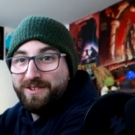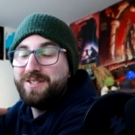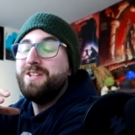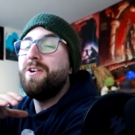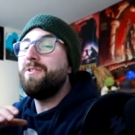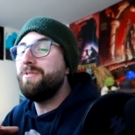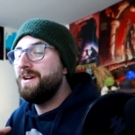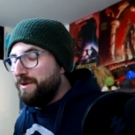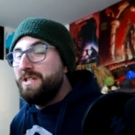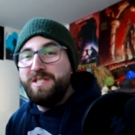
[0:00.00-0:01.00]
There's no
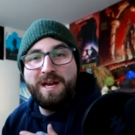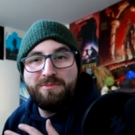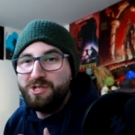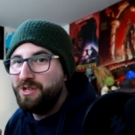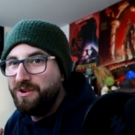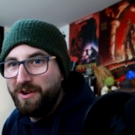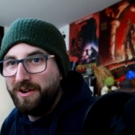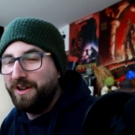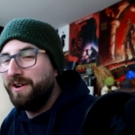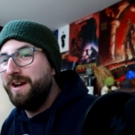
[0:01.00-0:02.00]
redemption
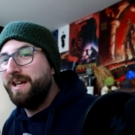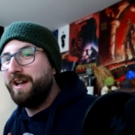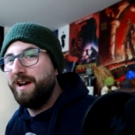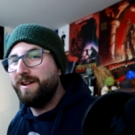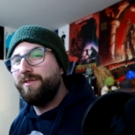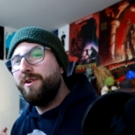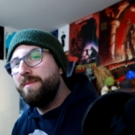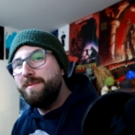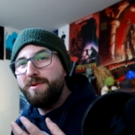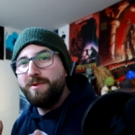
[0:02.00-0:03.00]
arc or any kind of, oh,
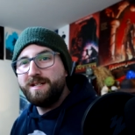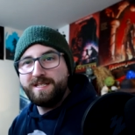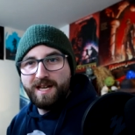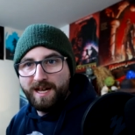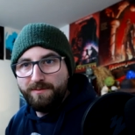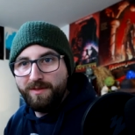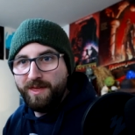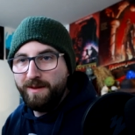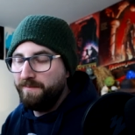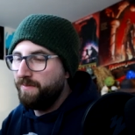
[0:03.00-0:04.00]
maybe you want to side with
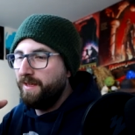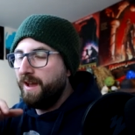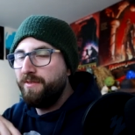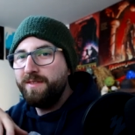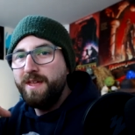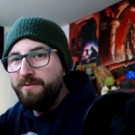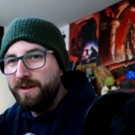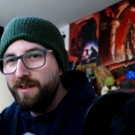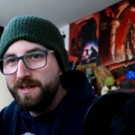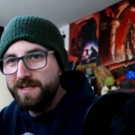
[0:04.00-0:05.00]
him. I think they
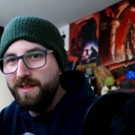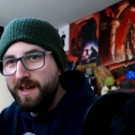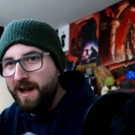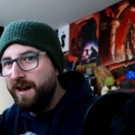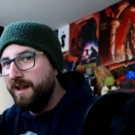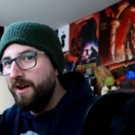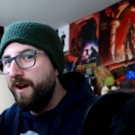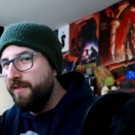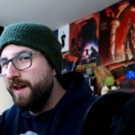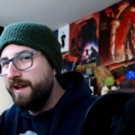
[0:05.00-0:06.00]
realized that they kind of
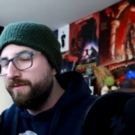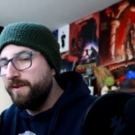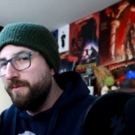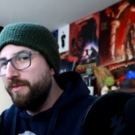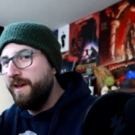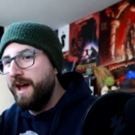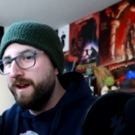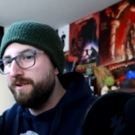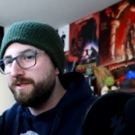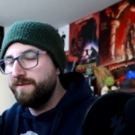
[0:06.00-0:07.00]
got that from
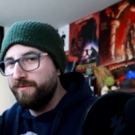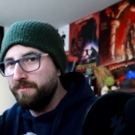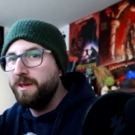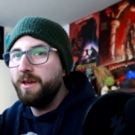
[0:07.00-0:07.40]
Thanos and from